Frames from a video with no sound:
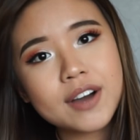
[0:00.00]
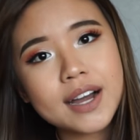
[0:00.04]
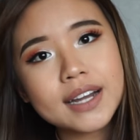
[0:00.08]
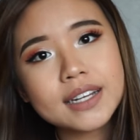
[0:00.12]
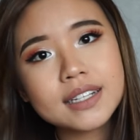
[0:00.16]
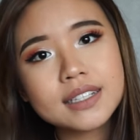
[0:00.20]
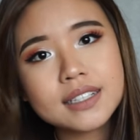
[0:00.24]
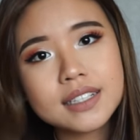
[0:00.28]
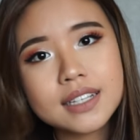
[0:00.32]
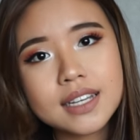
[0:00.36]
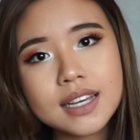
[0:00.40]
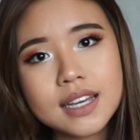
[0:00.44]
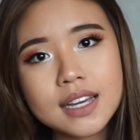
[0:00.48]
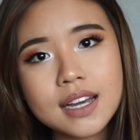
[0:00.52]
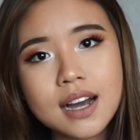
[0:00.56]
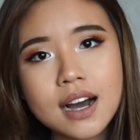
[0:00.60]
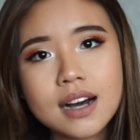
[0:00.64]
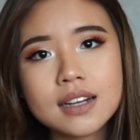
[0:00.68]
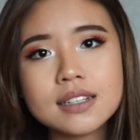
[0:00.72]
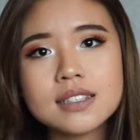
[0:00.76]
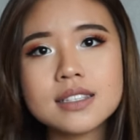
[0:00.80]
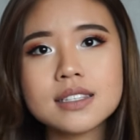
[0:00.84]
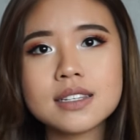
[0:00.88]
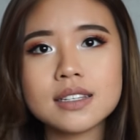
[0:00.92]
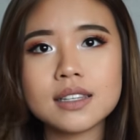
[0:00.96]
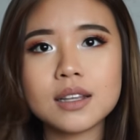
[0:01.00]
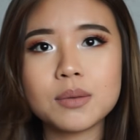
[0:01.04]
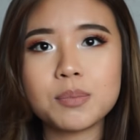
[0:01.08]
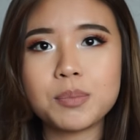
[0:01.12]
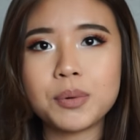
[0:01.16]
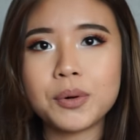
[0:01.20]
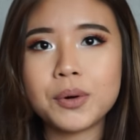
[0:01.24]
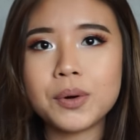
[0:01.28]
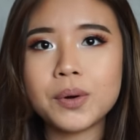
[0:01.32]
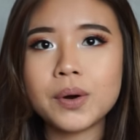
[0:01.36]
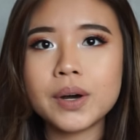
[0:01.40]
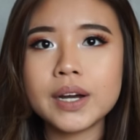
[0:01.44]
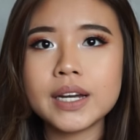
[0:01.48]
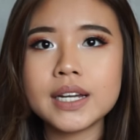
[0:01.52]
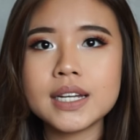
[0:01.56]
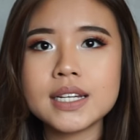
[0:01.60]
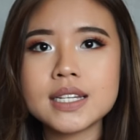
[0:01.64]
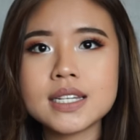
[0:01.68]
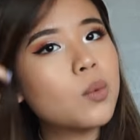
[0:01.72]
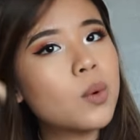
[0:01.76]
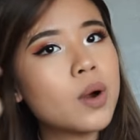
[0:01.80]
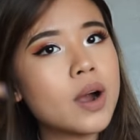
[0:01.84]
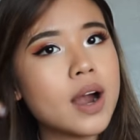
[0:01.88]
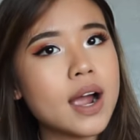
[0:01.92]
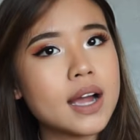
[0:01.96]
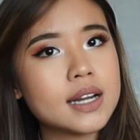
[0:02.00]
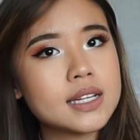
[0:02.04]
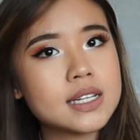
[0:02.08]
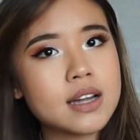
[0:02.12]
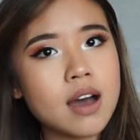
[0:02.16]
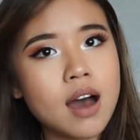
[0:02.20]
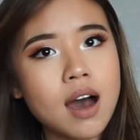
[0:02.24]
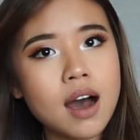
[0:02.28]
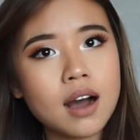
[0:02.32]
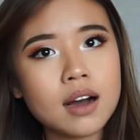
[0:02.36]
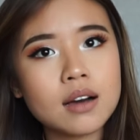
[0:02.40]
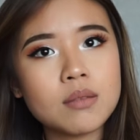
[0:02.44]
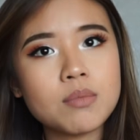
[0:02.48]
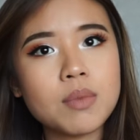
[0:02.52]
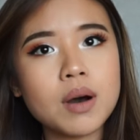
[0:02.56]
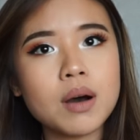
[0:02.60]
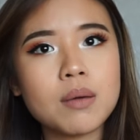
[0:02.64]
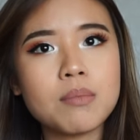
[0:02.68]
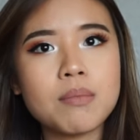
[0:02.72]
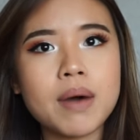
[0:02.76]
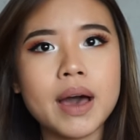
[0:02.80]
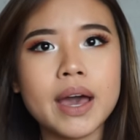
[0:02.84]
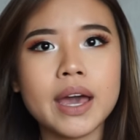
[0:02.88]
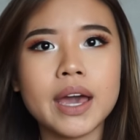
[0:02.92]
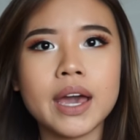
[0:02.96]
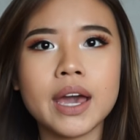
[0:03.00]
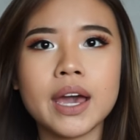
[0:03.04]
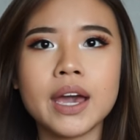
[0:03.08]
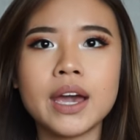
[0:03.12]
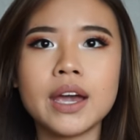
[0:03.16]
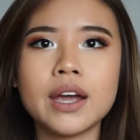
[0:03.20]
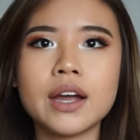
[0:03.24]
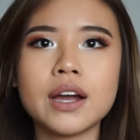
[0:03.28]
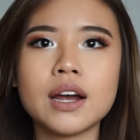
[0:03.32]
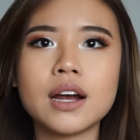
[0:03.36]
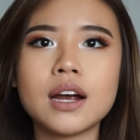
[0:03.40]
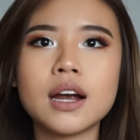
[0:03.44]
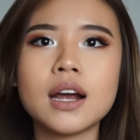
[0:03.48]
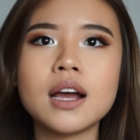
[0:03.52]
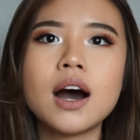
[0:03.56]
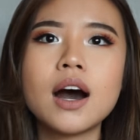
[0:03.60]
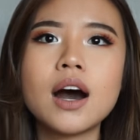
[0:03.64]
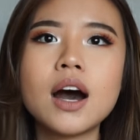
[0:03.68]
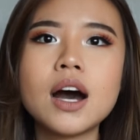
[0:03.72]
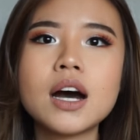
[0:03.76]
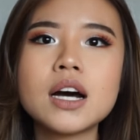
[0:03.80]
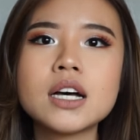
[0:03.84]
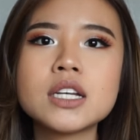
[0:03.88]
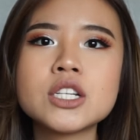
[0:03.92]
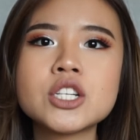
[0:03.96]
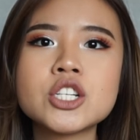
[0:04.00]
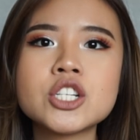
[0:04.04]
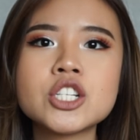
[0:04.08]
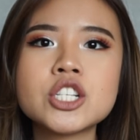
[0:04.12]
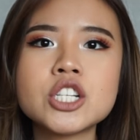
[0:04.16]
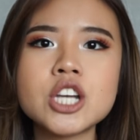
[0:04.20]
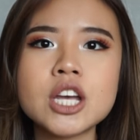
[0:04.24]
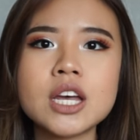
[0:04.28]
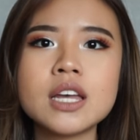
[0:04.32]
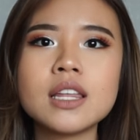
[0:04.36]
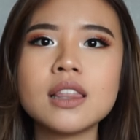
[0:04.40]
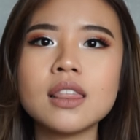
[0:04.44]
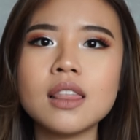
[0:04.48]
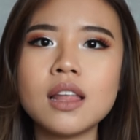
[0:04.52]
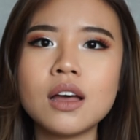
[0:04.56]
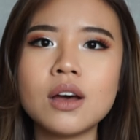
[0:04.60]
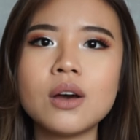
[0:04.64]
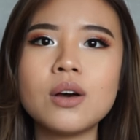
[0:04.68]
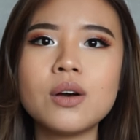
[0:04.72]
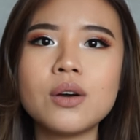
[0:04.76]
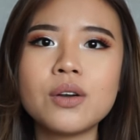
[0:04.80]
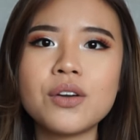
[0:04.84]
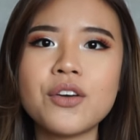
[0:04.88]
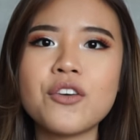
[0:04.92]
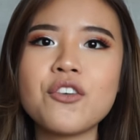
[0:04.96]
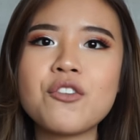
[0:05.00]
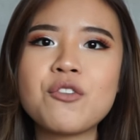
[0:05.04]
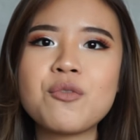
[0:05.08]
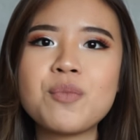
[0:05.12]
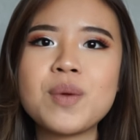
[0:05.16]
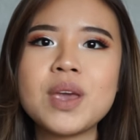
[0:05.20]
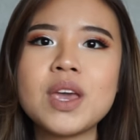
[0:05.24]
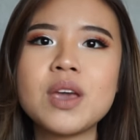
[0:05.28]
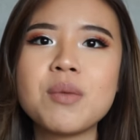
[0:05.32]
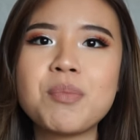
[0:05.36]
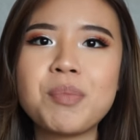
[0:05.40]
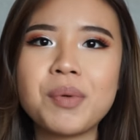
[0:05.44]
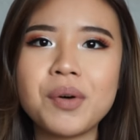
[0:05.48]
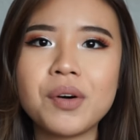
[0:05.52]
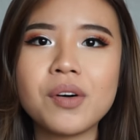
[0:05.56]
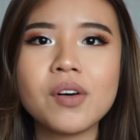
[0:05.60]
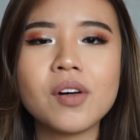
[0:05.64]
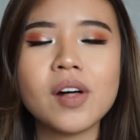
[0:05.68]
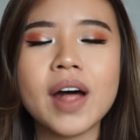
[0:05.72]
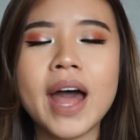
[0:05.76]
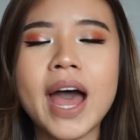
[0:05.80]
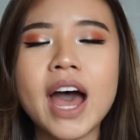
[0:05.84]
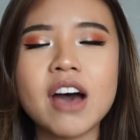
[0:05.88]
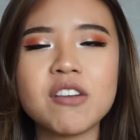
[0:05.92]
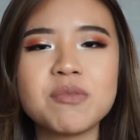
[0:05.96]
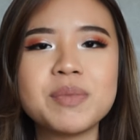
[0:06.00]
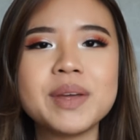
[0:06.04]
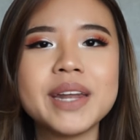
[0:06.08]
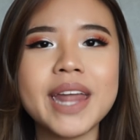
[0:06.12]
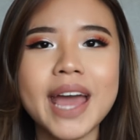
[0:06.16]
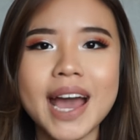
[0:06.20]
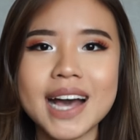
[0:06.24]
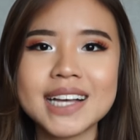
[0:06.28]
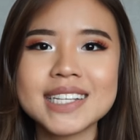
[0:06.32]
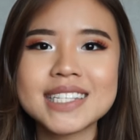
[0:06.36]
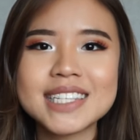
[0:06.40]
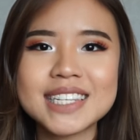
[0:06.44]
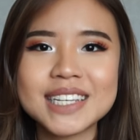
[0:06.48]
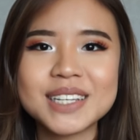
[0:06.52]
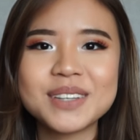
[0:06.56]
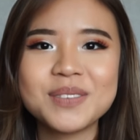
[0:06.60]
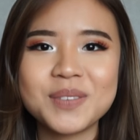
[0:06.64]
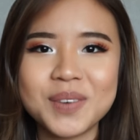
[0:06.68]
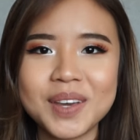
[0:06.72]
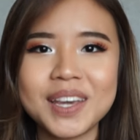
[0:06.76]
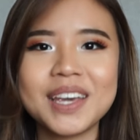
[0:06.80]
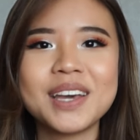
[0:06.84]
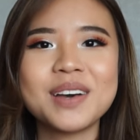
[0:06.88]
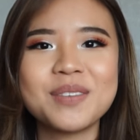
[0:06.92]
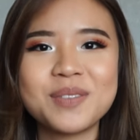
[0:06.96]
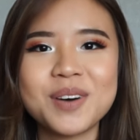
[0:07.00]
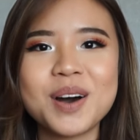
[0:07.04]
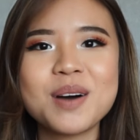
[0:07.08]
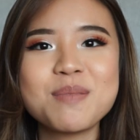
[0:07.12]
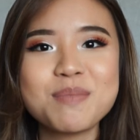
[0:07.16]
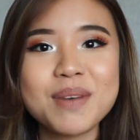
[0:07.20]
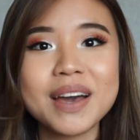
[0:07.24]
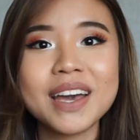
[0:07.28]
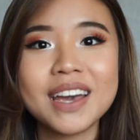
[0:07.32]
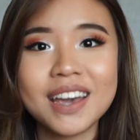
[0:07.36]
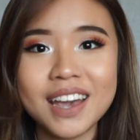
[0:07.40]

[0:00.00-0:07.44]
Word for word: finally gotten to the point where I talk about my hair. A shitload of people have been asking me about my